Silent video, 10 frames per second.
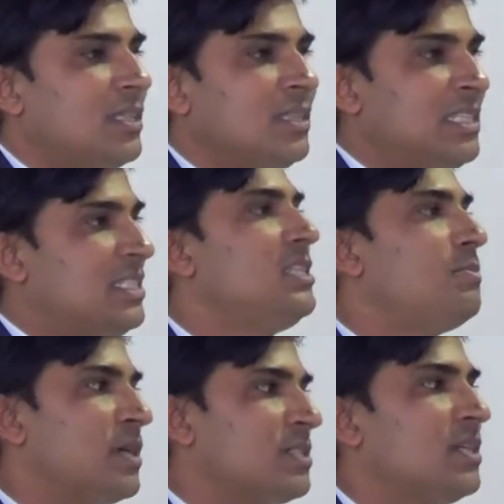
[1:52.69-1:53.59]
this is
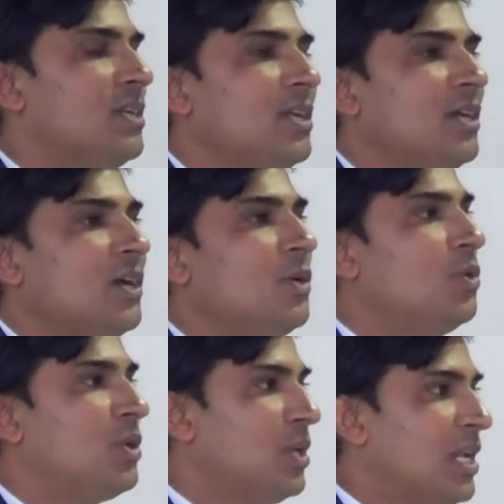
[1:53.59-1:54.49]
the person
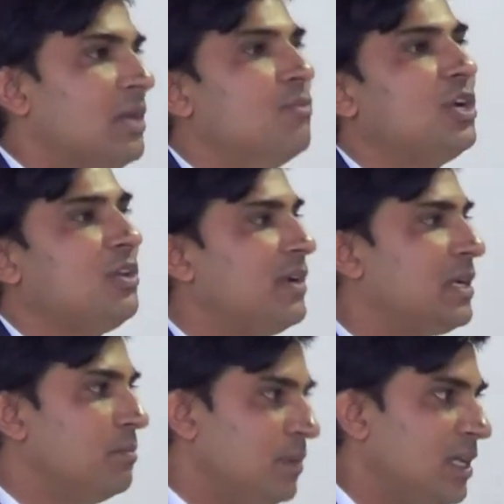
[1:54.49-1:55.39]
who really
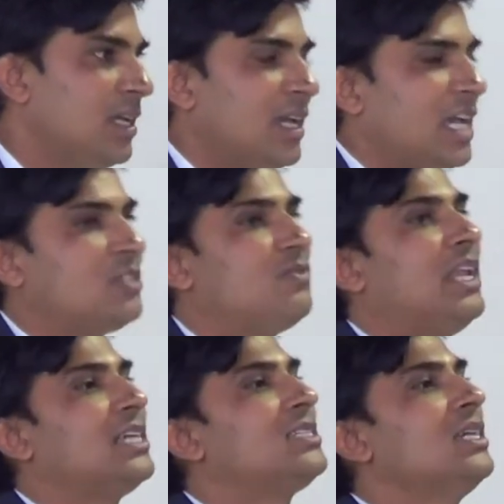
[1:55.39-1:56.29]
motivate me as
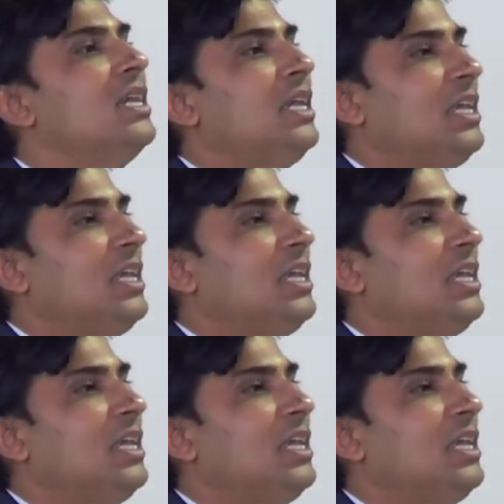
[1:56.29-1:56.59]
well as